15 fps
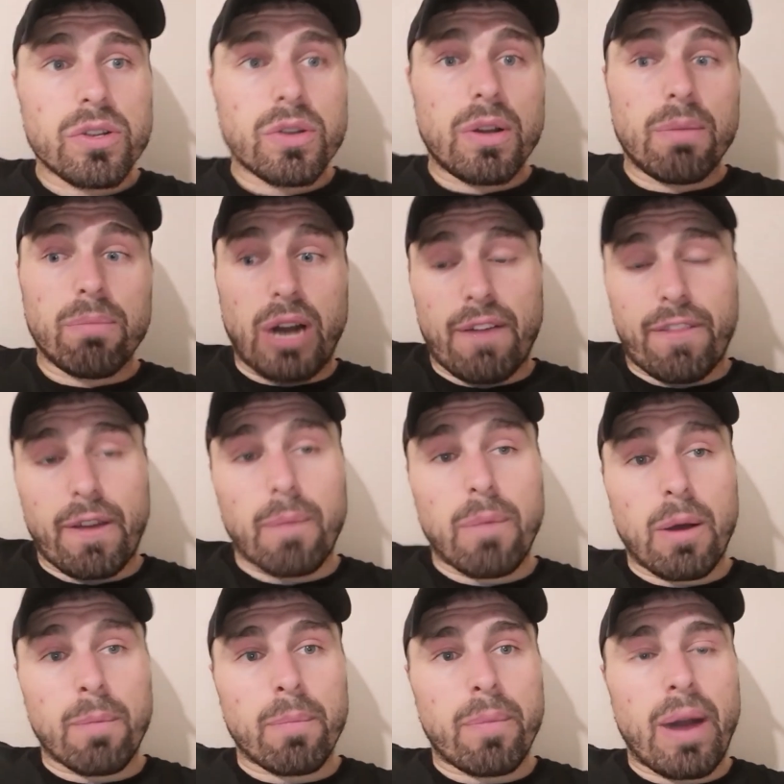But
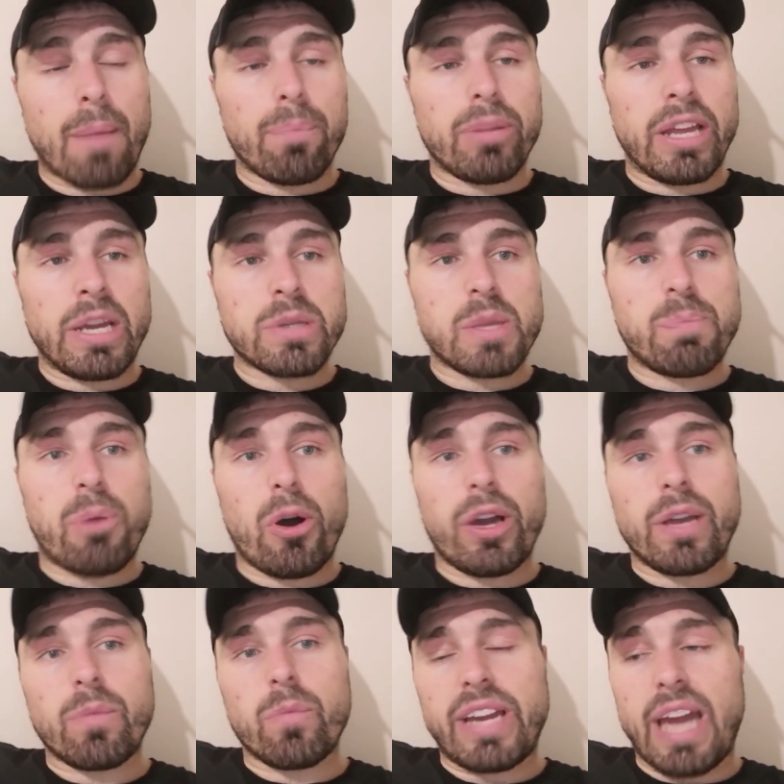I'm pleased with the
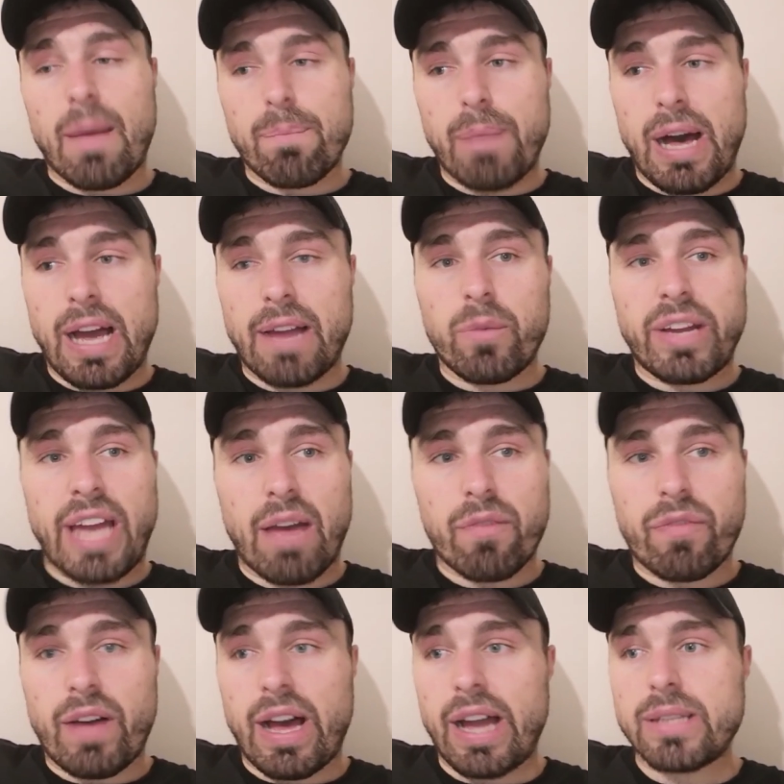point. We kept
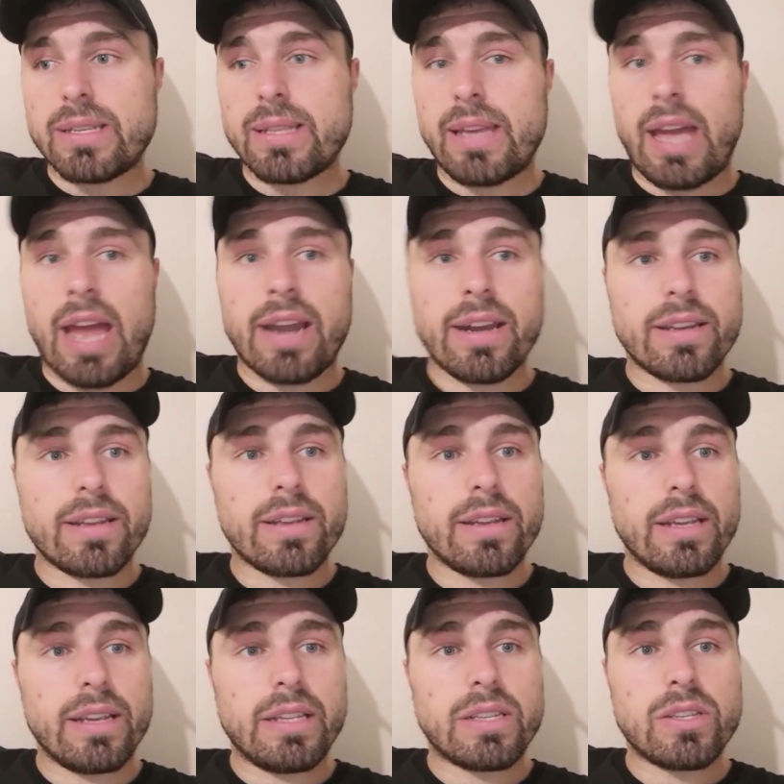fighting to the end.
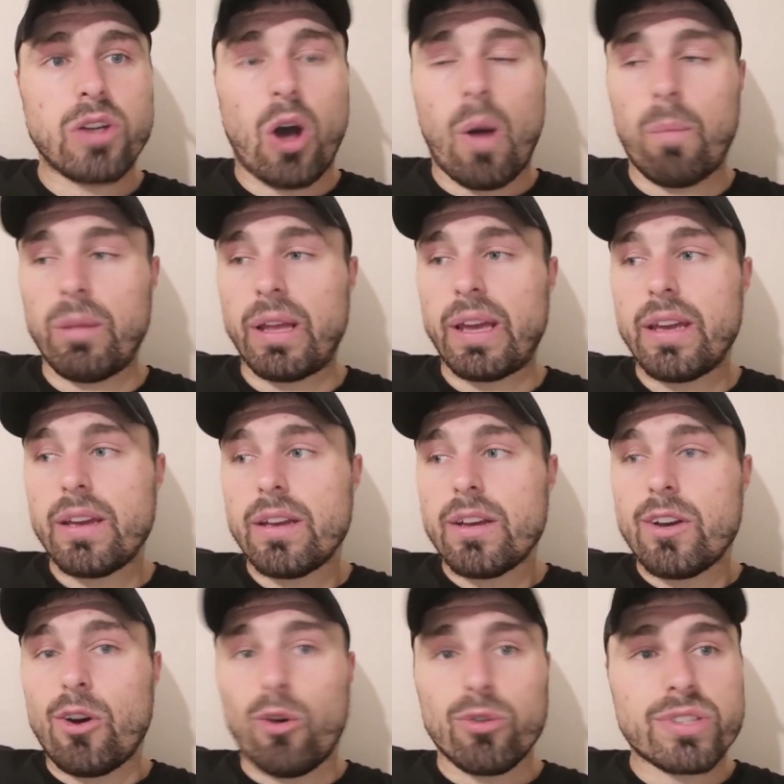It's normally
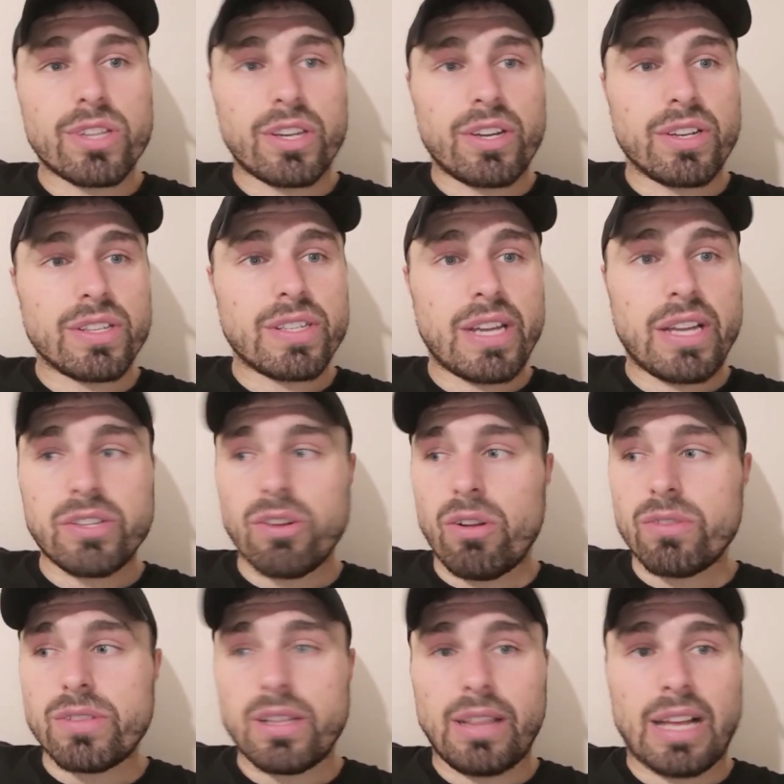us that concedes
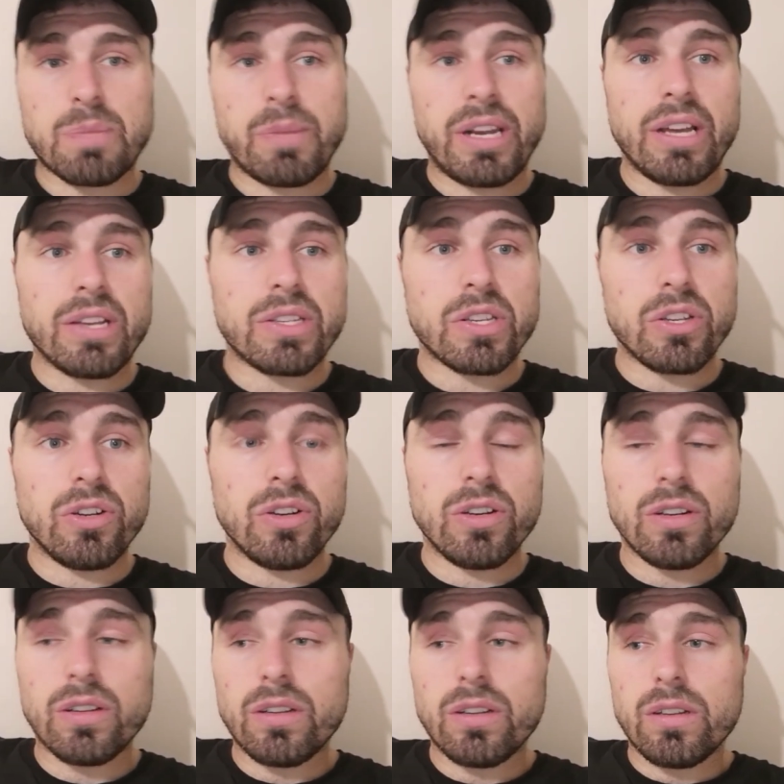goals in the last minute or
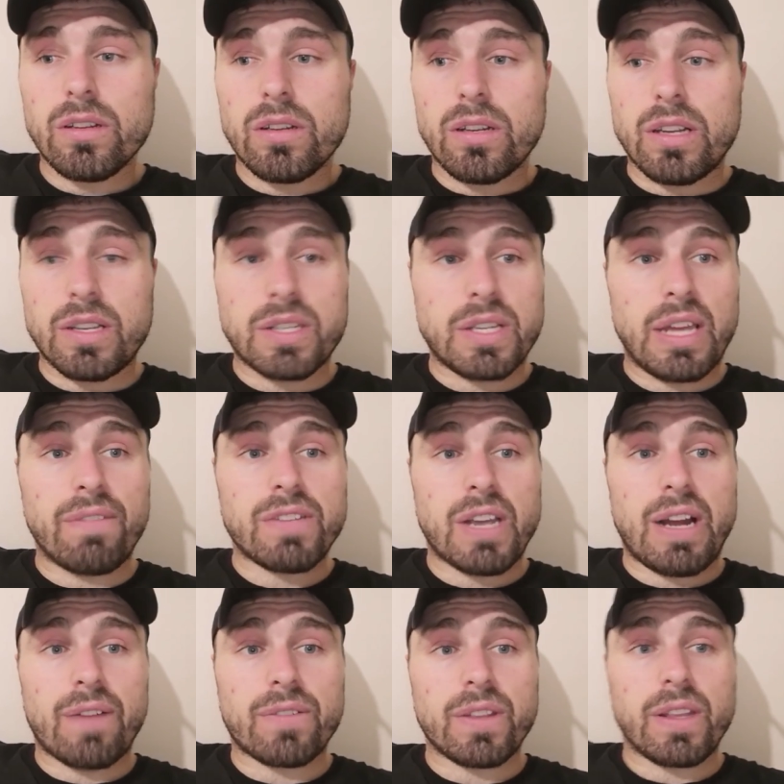so. As Steve said
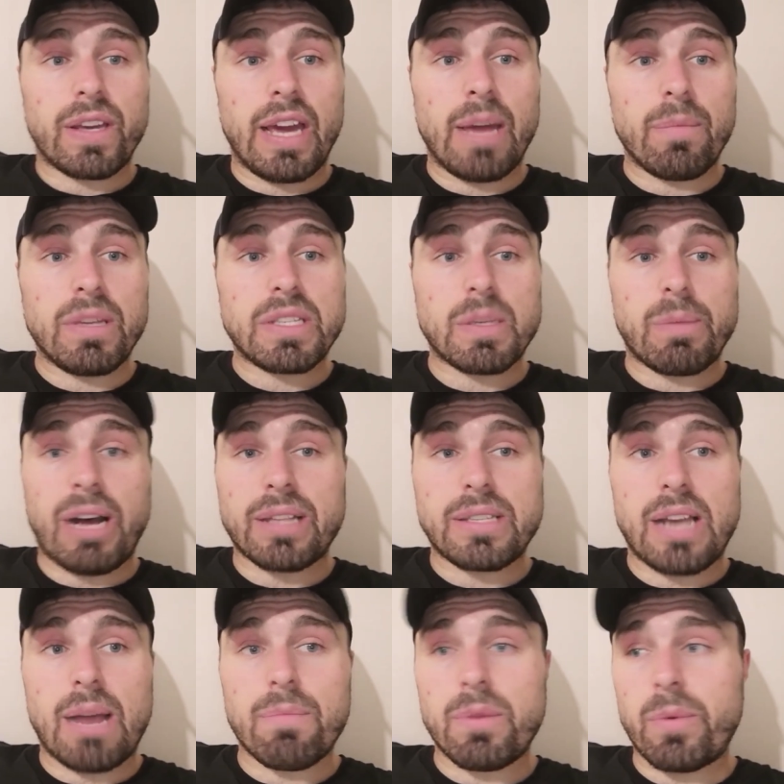after the game, it's about
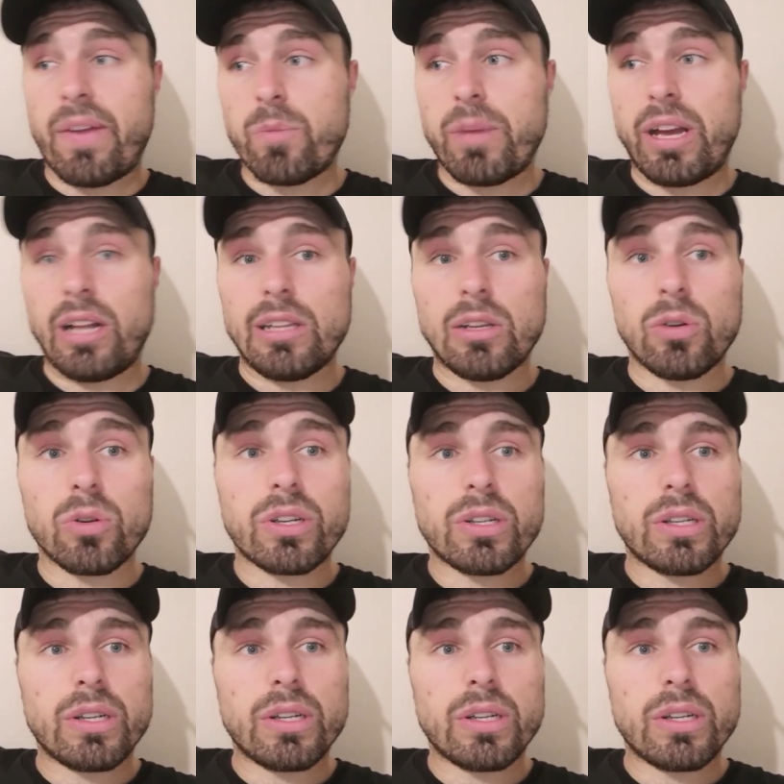time that we have a bit of luck.